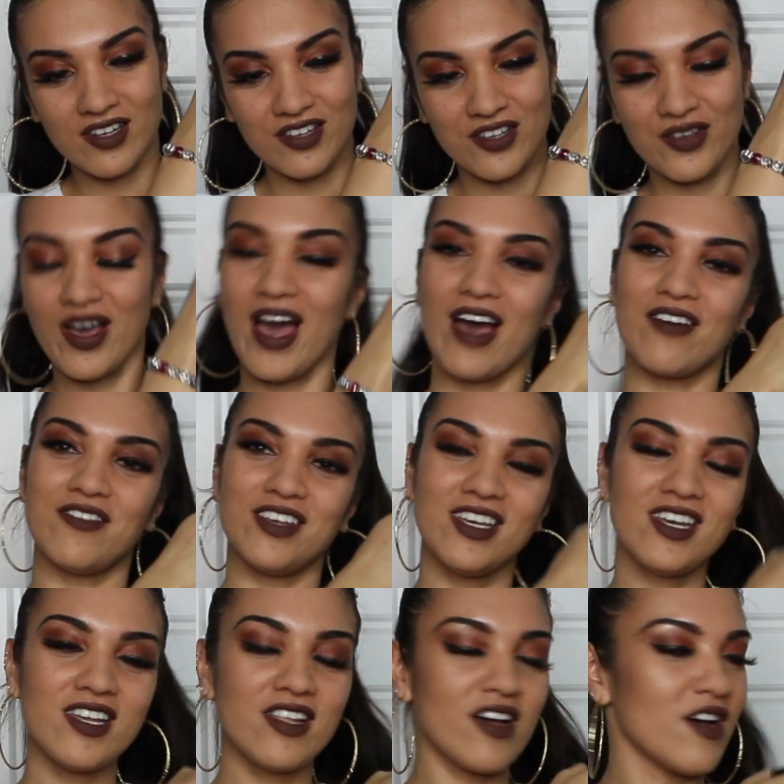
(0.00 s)
There you have
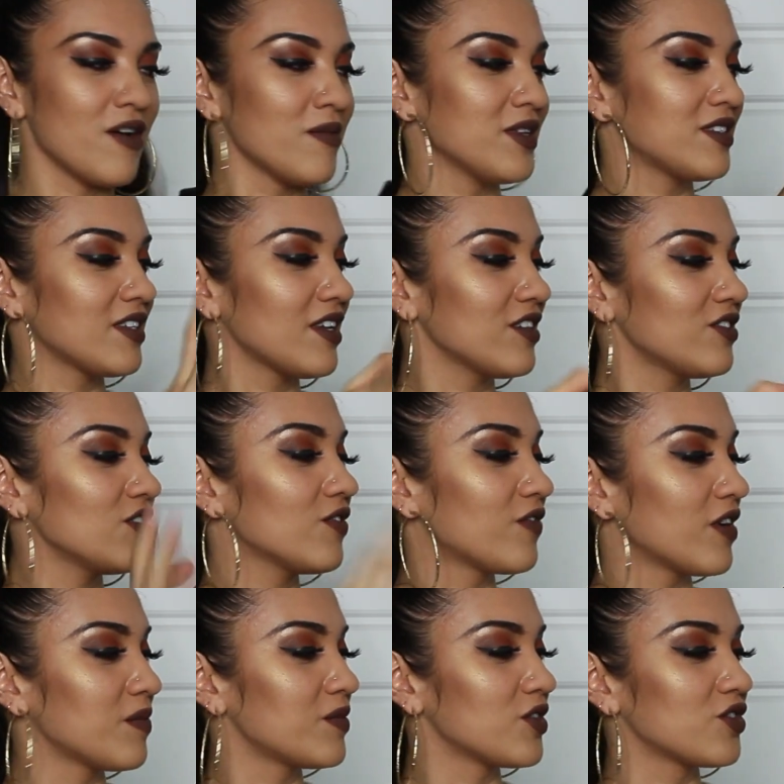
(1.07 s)
it. It says to
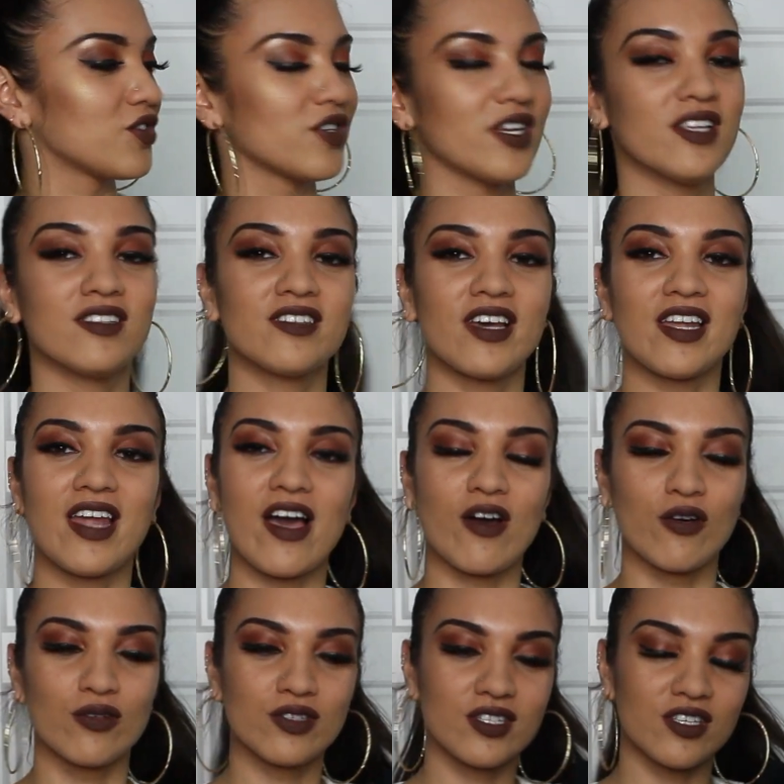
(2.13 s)
flip the shirt inside
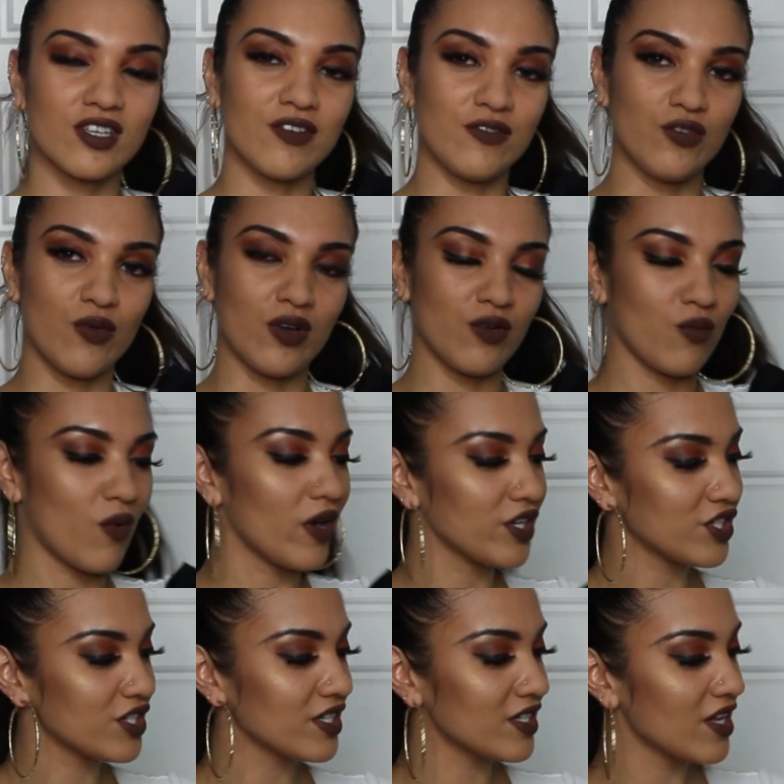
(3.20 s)
out if you want to
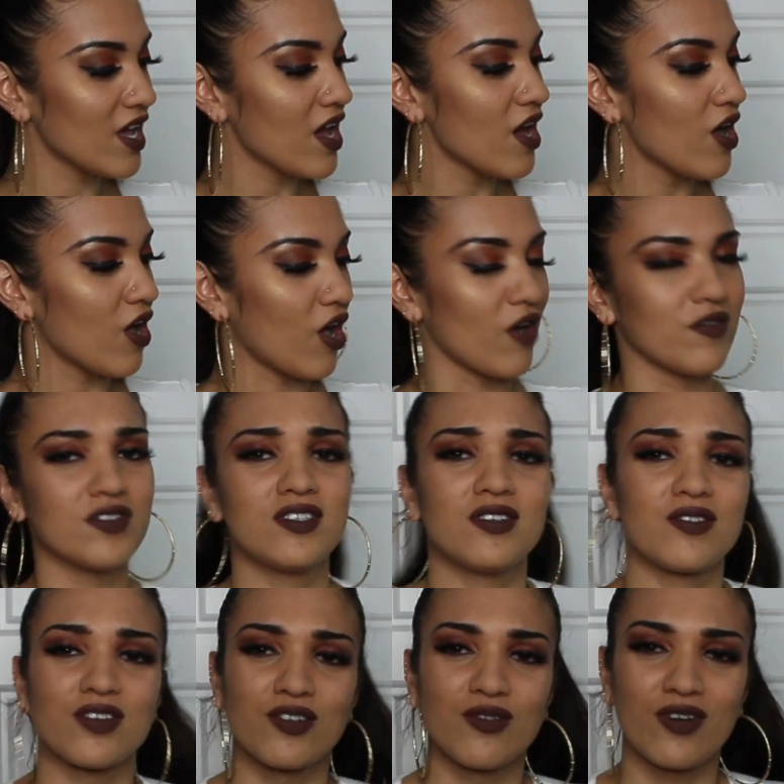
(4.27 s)
wash it.
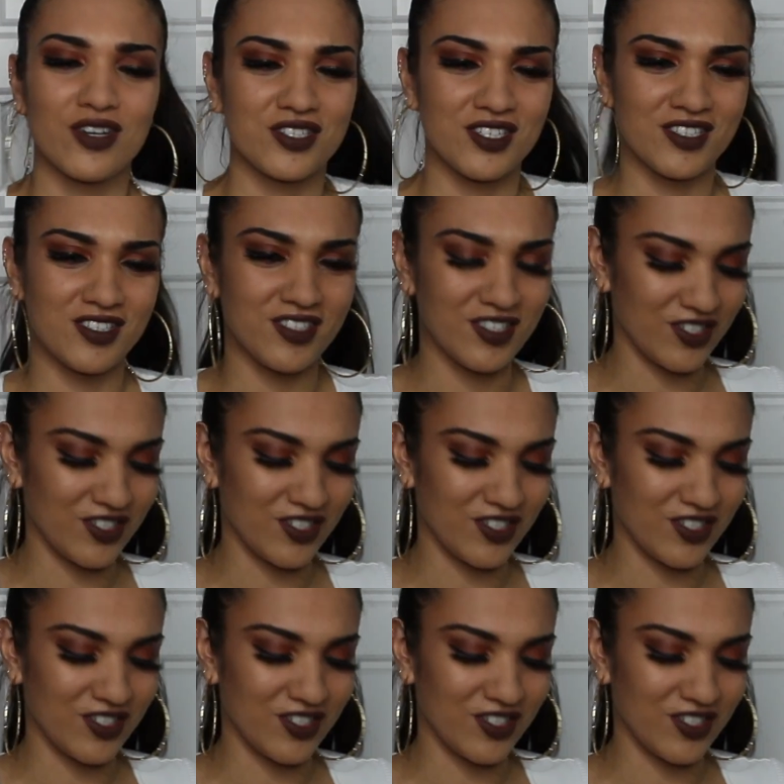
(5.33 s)
Obviously you're going to wash it as a